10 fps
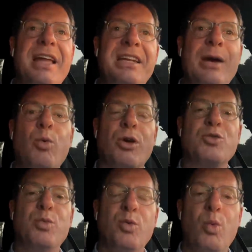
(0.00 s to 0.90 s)
that
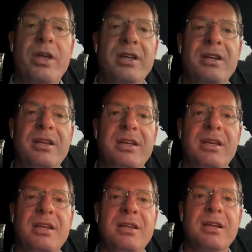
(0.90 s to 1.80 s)
networks would win
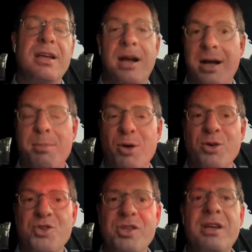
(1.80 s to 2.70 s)
in
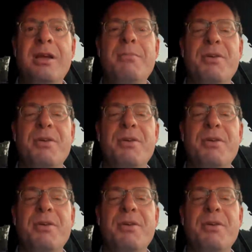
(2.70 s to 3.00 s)
commerce,